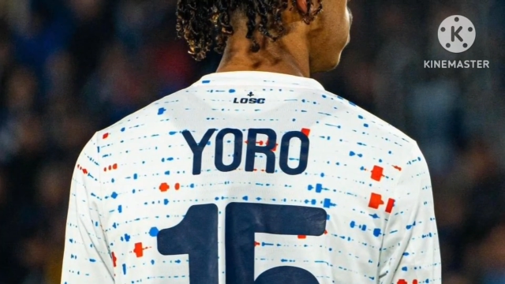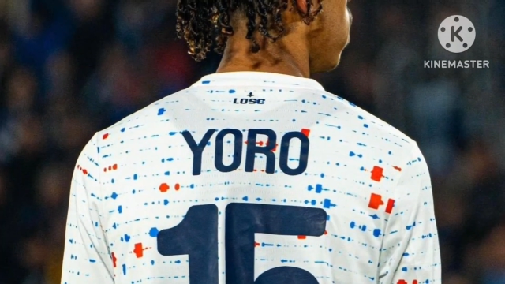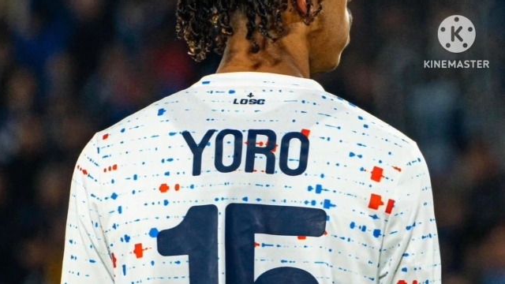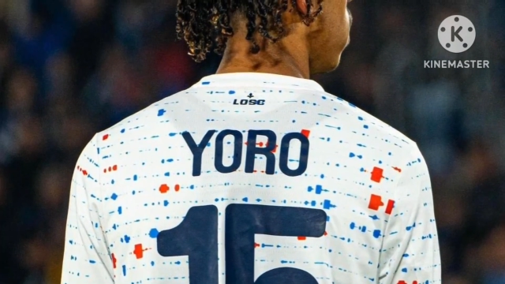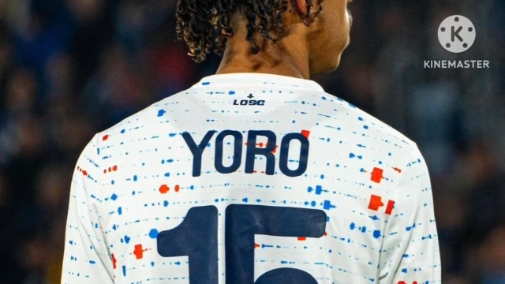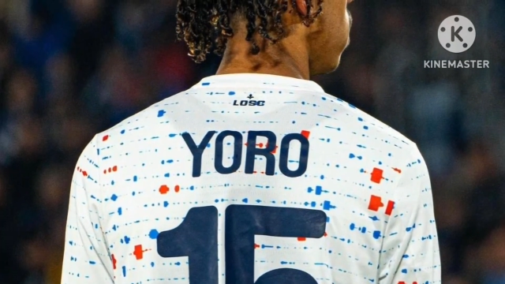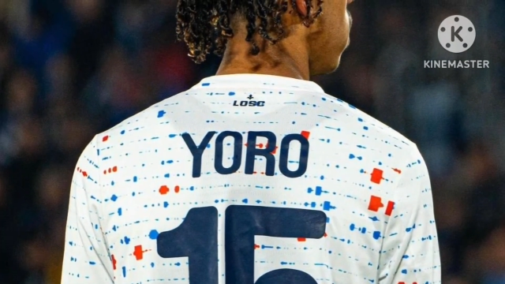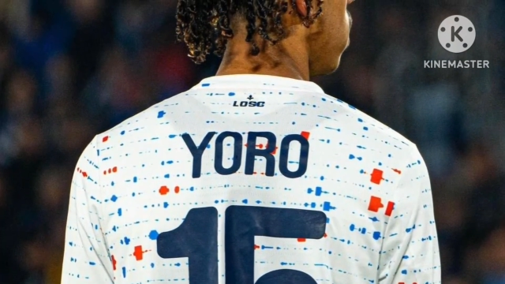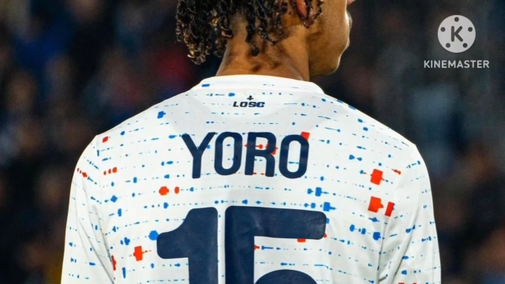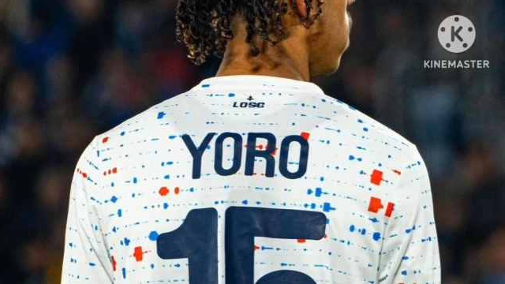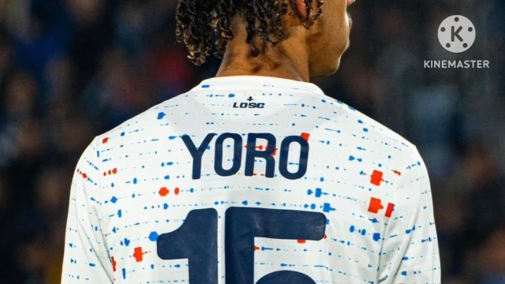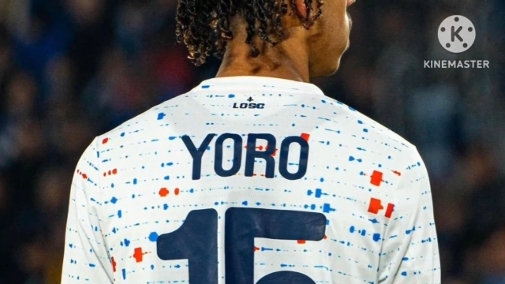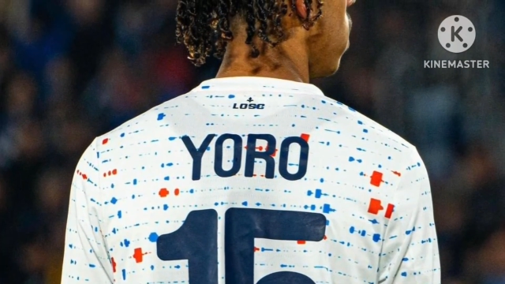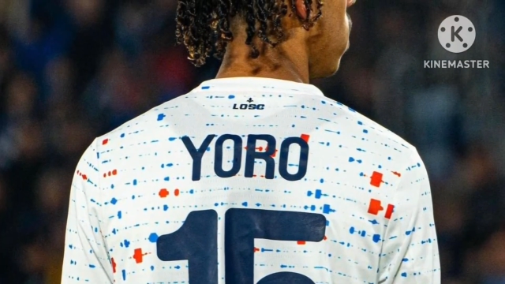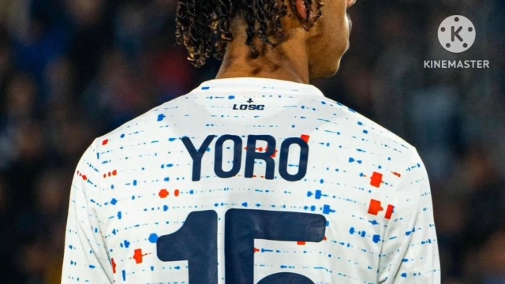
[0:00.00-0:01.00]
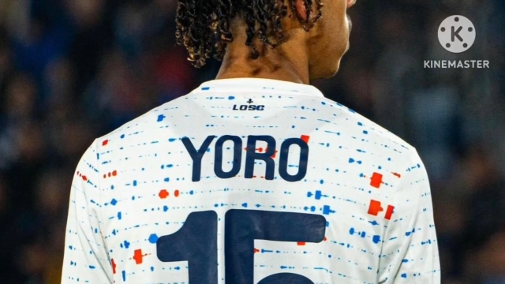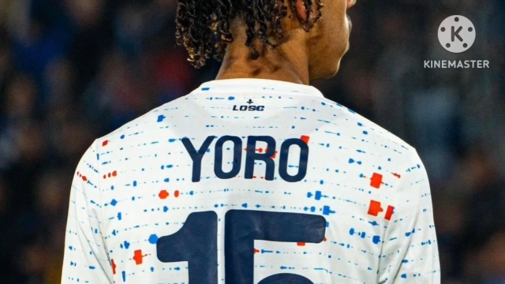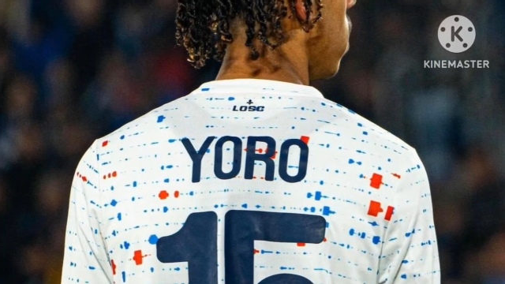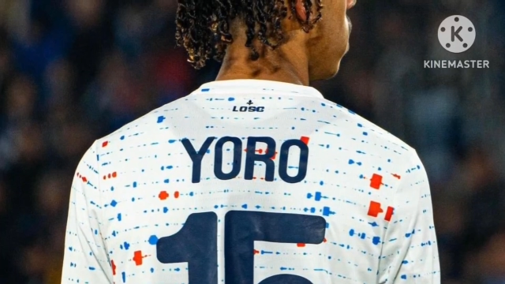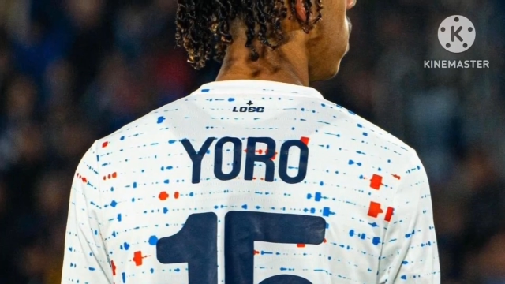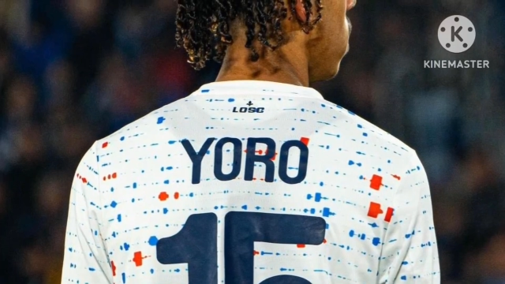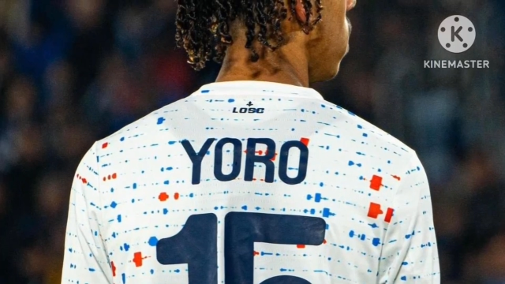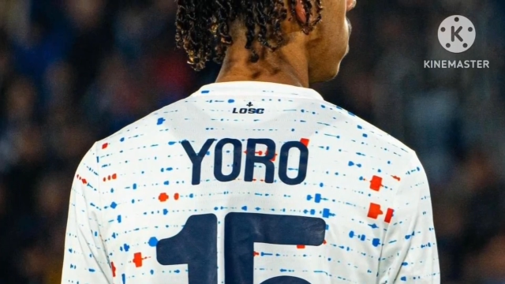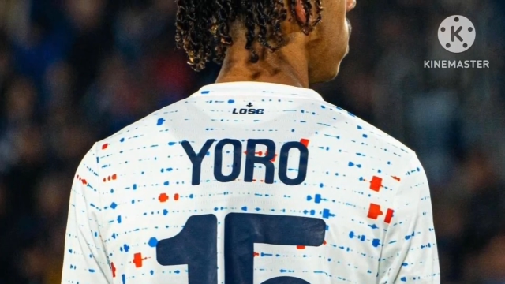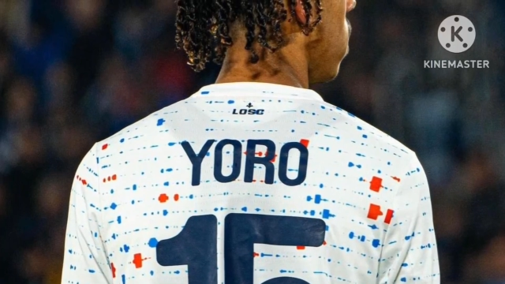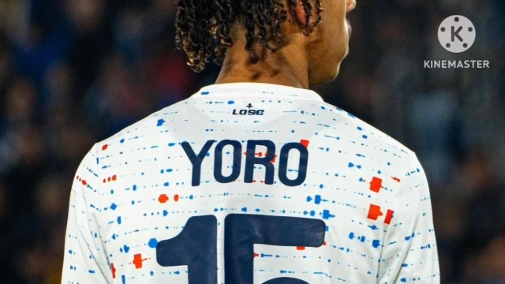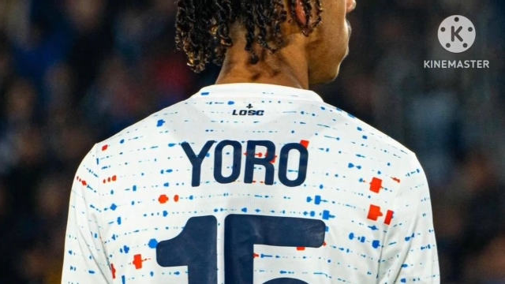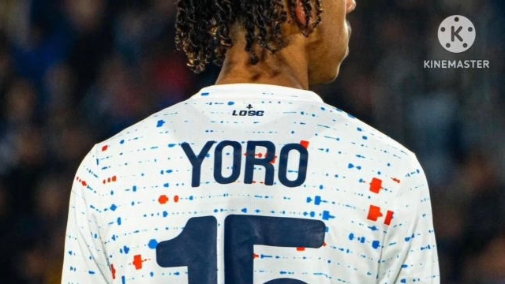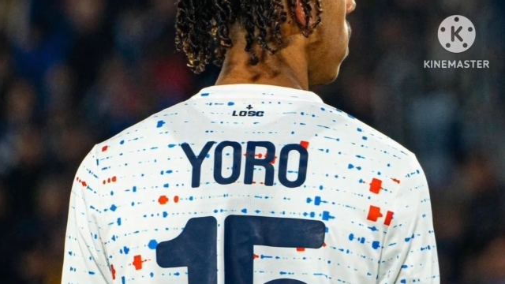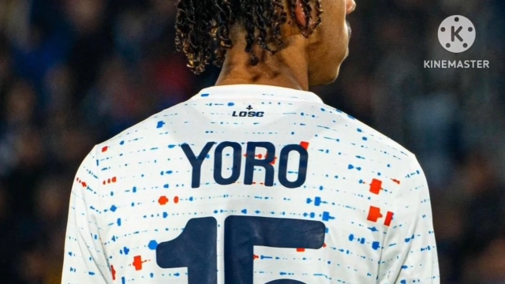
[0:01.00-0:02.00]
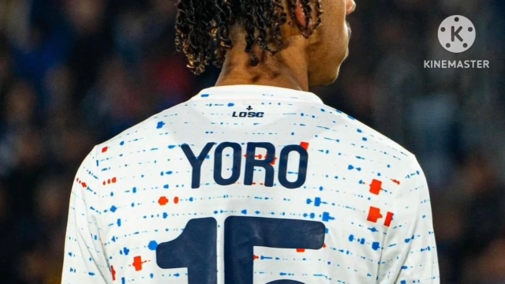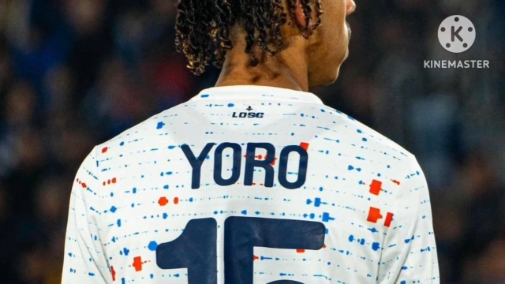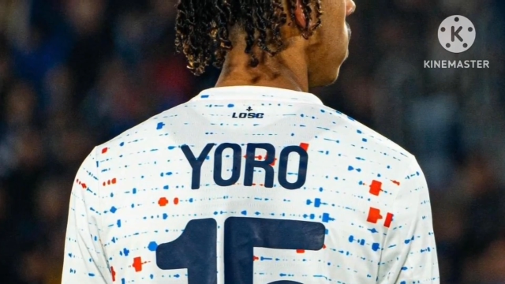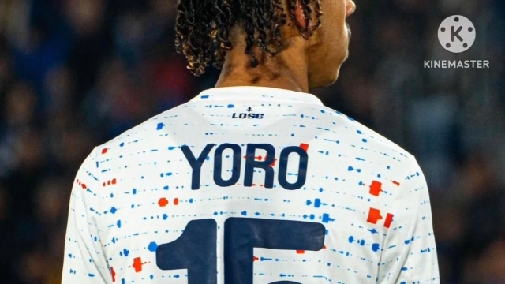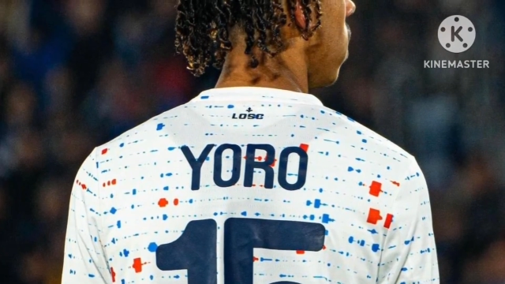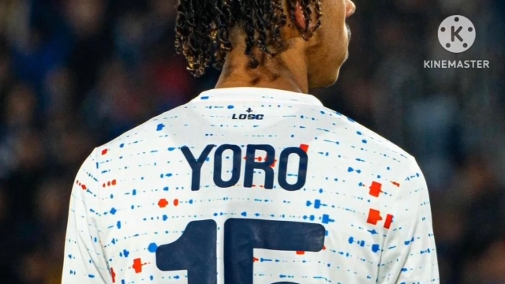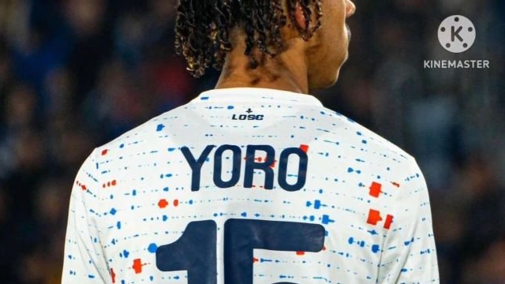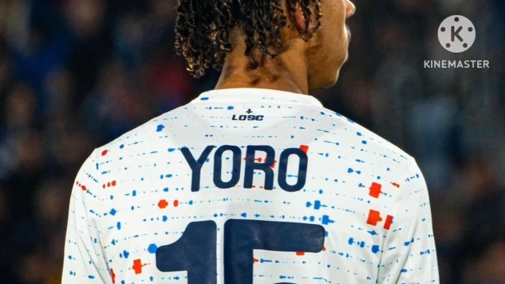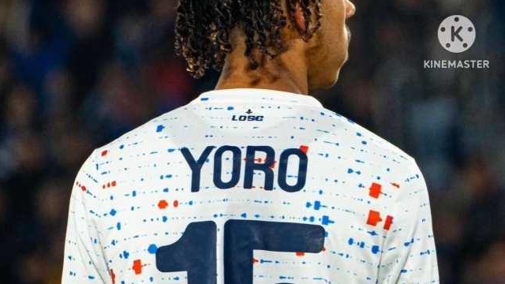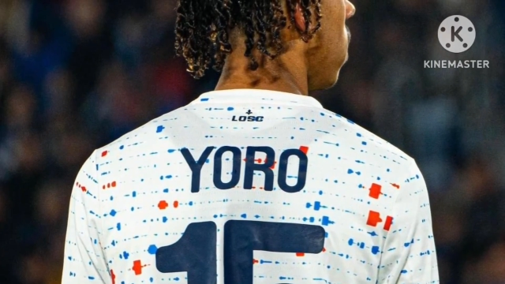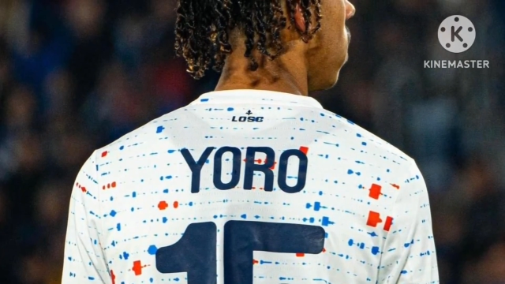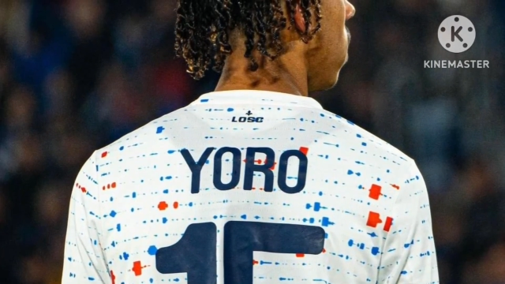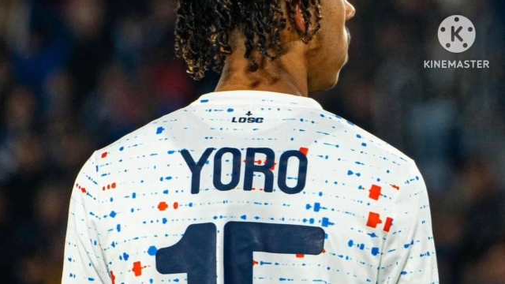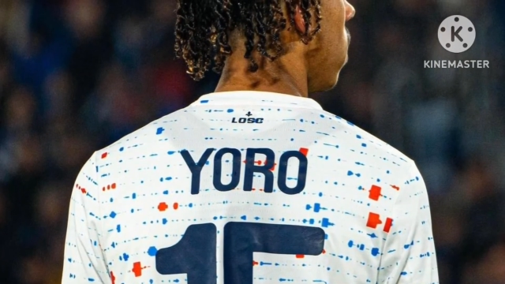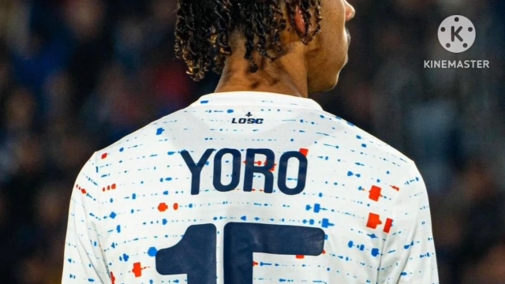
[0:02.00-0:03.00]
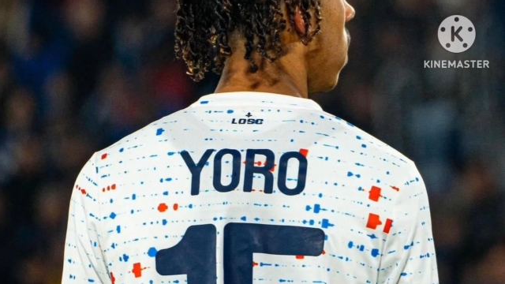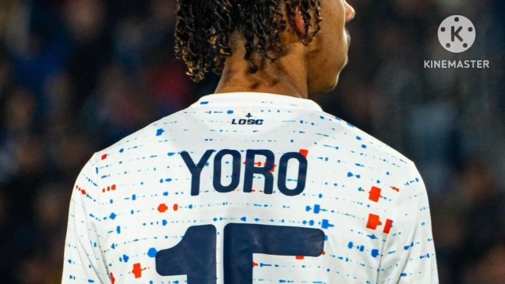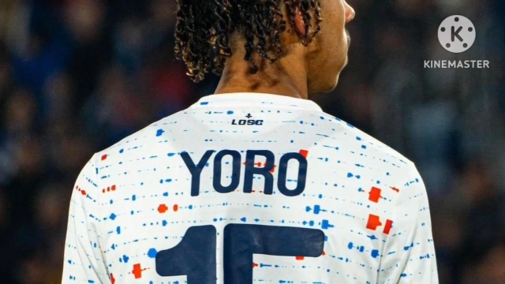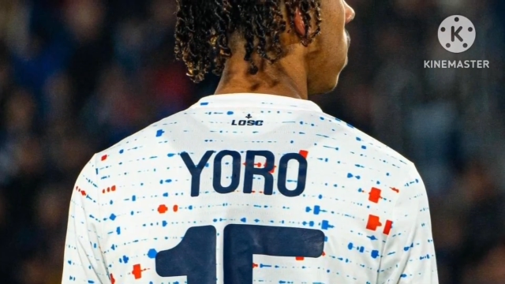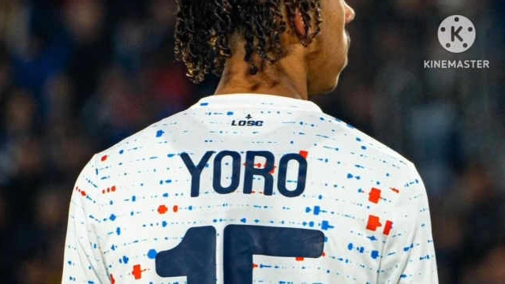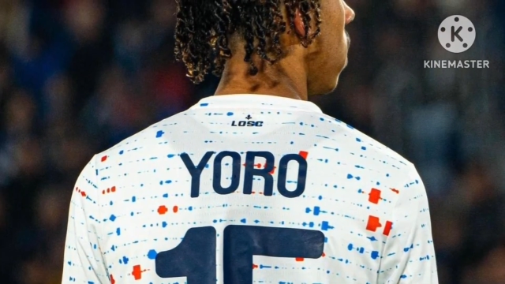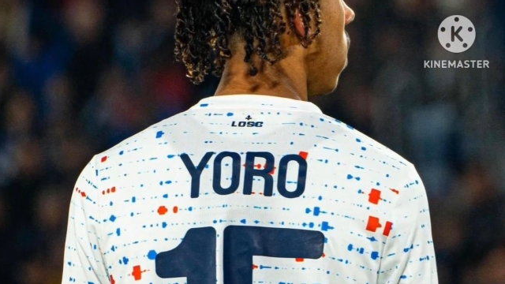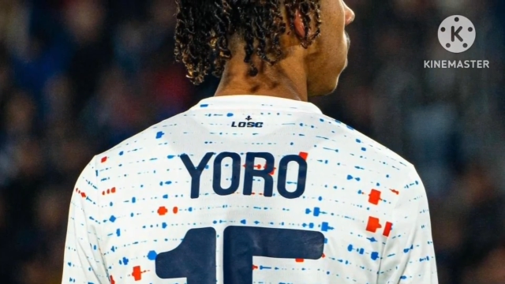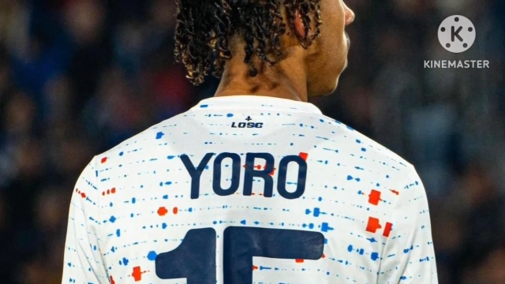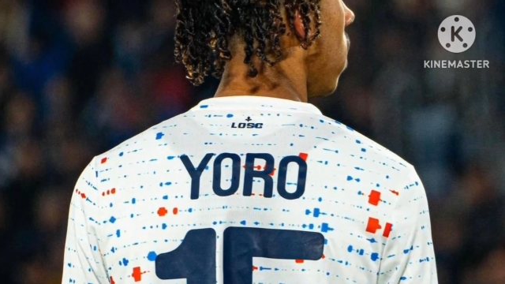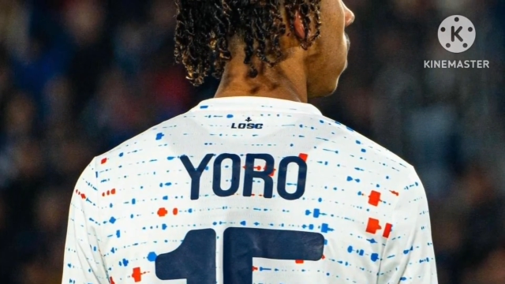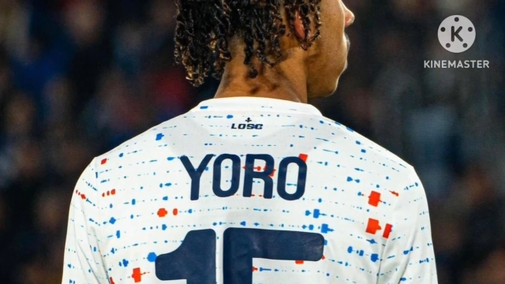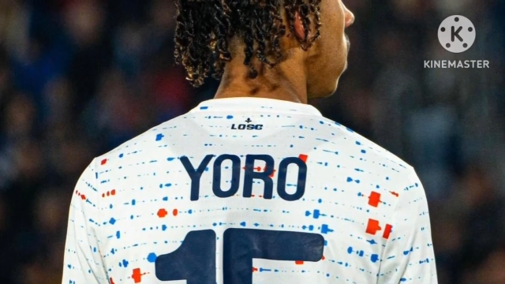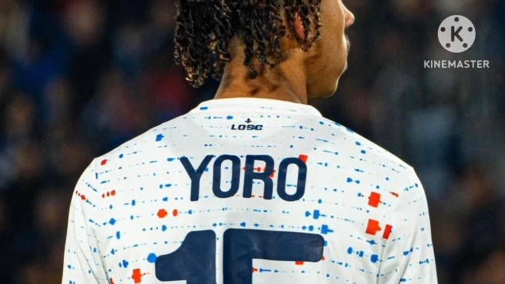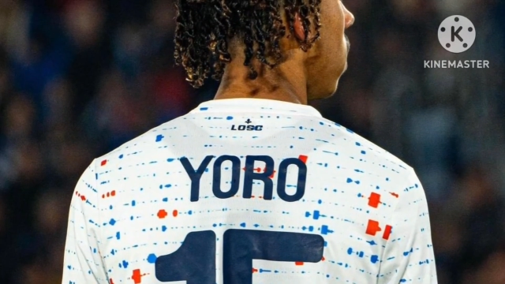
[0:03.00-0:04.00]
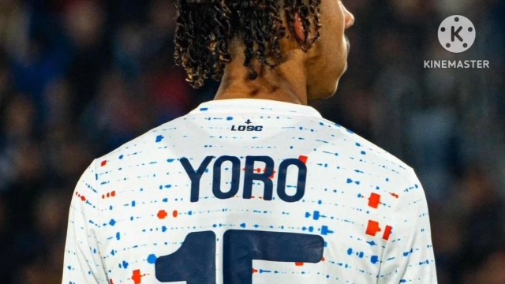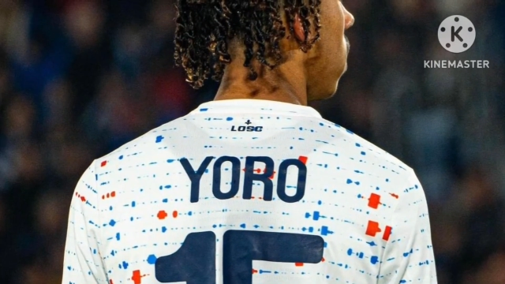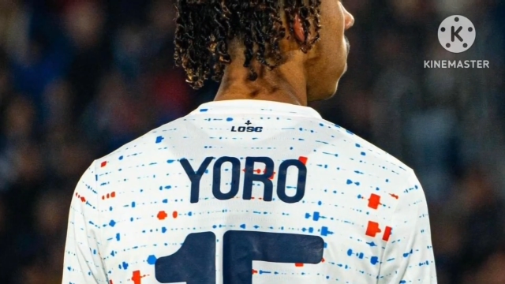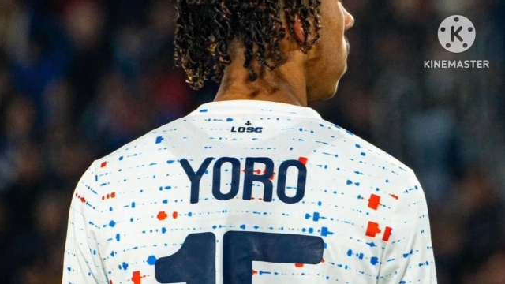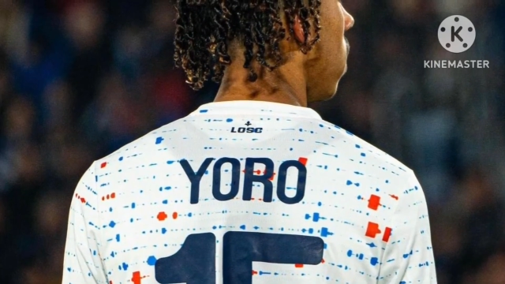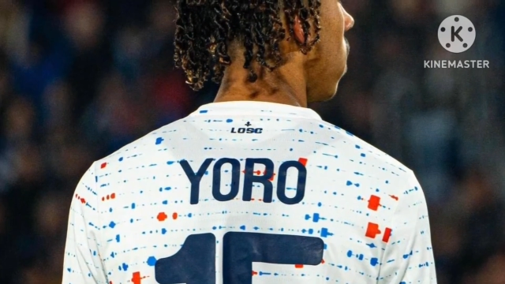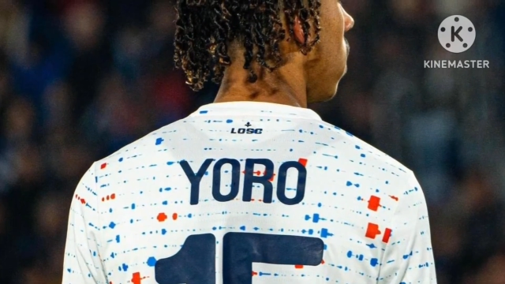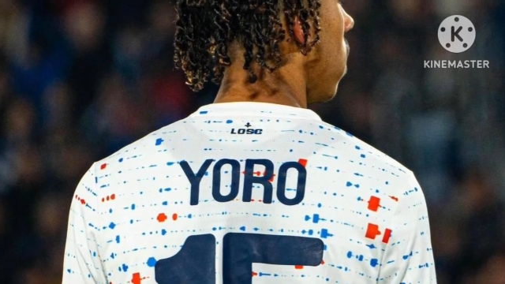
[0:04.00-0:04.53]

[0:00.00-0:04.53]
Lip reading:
(no speaker visible)